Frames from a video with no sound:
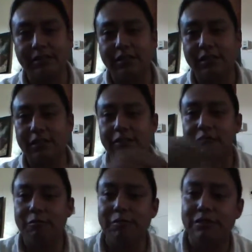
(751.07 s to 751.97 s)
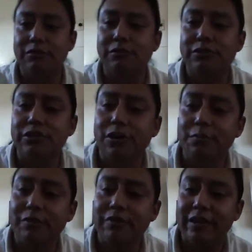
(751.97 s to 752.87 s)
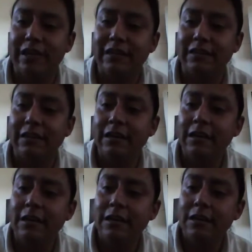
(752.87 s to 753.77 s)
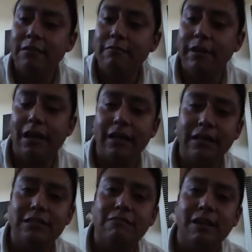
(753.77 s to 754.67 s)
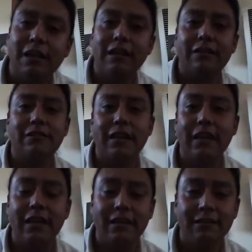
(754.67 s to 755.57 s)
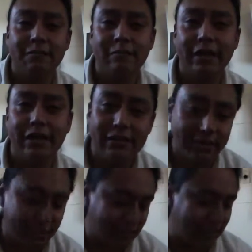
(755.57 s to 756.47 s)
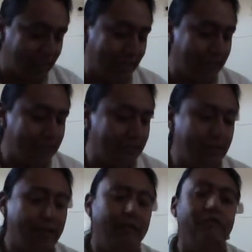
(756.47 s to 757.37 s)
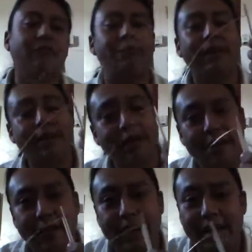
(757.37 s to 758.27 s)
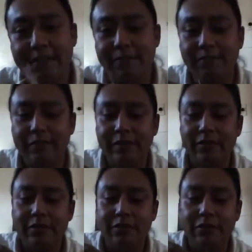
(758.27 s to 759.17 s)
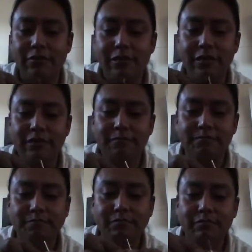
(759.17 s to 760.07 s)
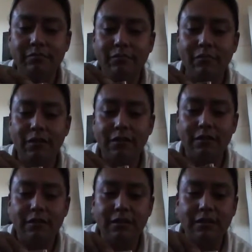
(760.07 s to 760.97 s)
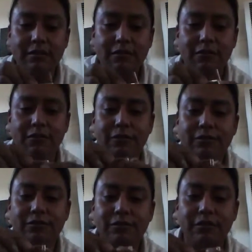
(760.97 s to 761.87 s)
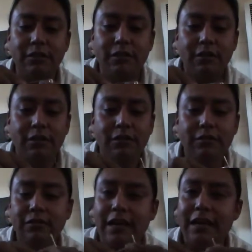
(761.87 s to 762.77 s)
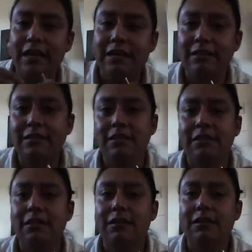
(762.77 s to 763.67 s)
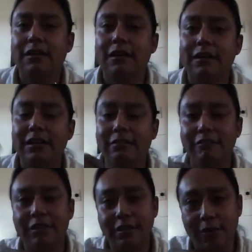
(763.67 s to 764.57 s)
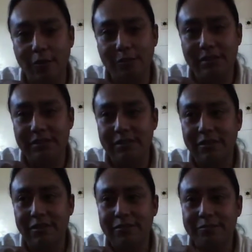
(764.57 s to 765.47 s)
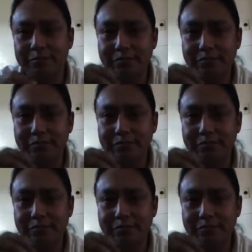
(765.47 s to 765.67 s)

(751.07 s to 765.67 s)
It won't be so sharp of an end. But that's why I like to hand make these chains from hand turning these coils to hand cutting it with a coping saw.